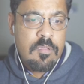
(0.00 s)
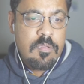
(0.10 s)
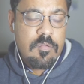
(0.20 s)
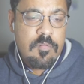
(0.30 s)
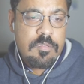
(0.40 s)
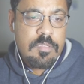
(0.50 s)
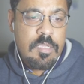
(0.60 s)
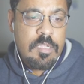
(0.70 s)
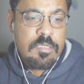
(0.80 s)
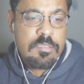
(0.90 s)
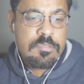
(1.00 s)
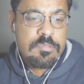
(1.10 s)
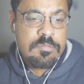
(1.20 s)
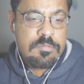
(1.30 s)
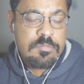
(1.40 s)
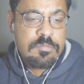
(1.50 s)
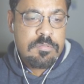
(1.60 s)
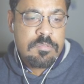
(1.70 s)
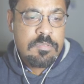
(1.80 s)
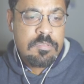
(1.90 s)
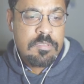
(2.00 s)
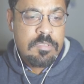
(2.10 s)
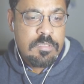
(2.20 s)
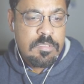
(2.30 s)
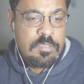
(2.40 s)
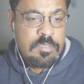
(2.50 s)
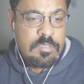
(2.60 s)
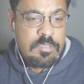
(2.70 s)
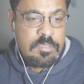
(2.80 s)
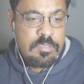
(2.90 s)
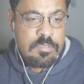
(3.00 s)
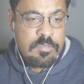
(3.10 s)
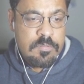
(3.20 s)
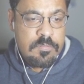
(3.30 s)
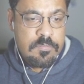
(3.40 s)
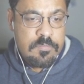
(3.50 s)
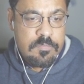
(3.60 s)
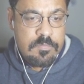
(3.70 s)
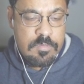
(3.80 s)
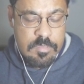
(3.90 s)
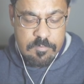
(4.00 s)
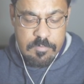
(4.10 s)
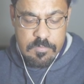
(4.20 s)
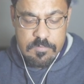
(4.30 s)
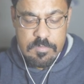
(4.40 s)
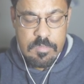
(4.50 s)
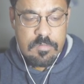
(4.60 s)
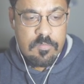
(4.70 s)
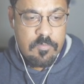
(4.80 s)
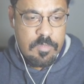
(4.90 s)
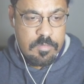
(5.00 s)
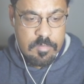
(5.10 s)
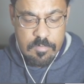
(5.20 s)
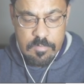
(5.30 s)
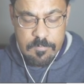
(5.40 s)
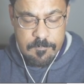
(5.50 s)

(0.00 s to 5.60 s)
what I'll do, let me set the variable